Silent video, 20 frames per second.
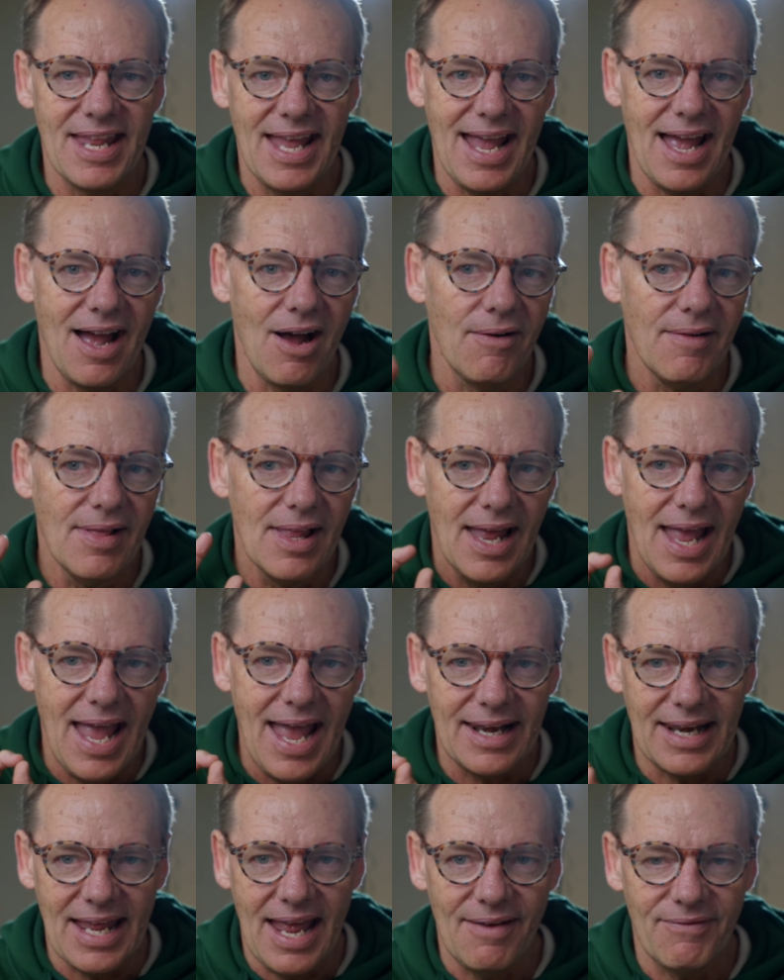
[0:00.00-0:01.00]
now
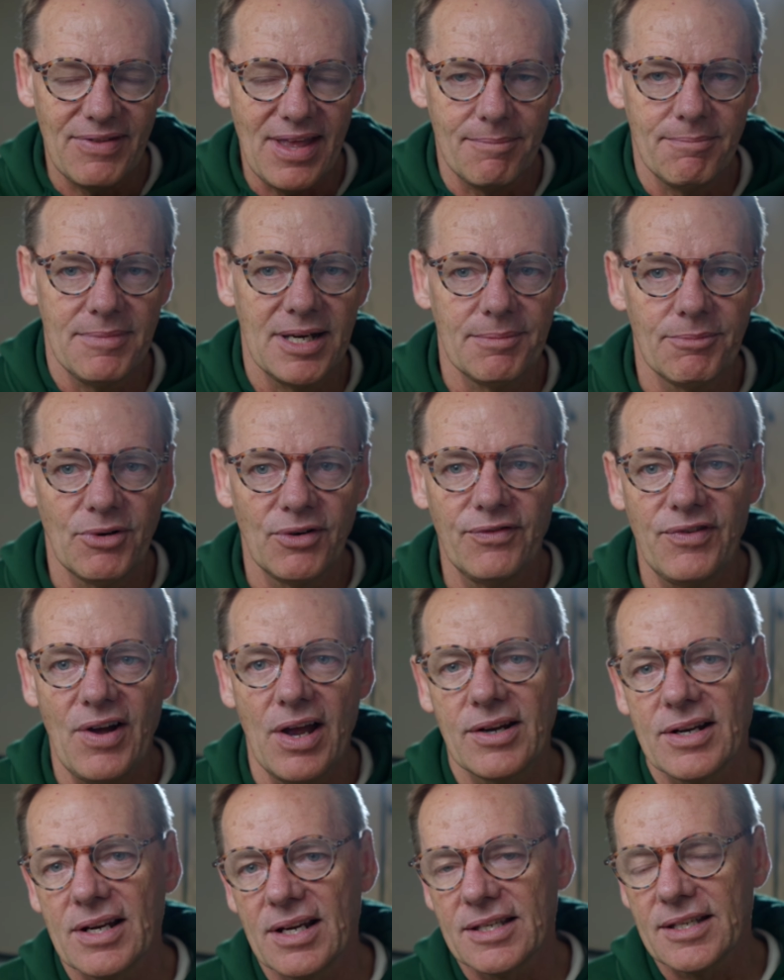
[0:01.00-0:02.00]
and have that minimal
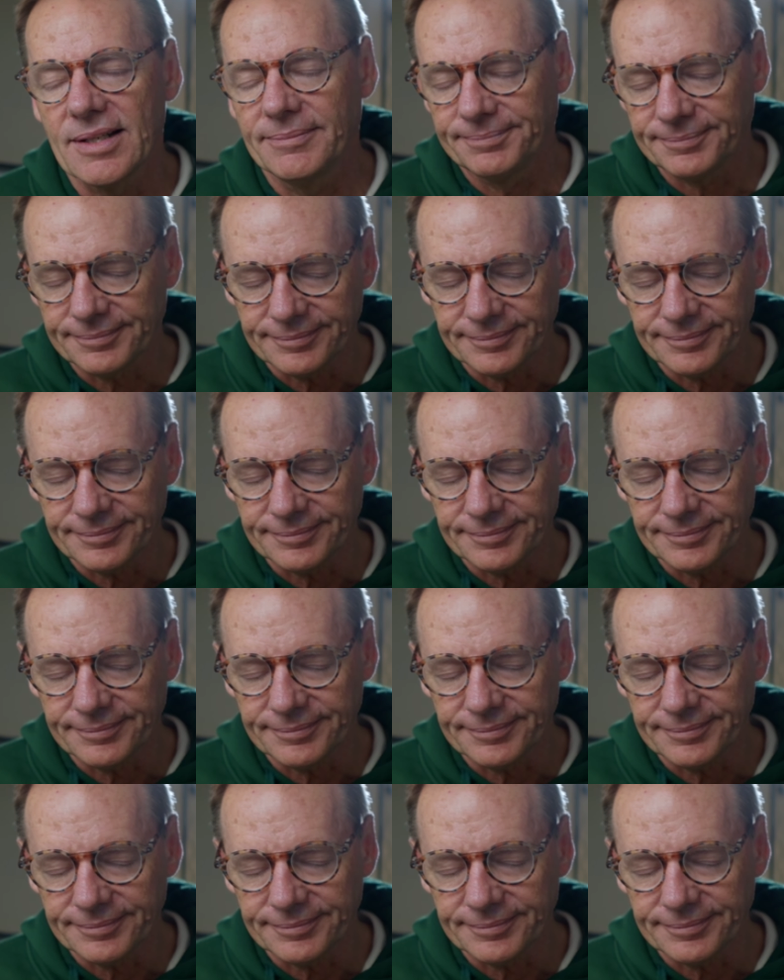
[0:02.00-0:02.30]
focus.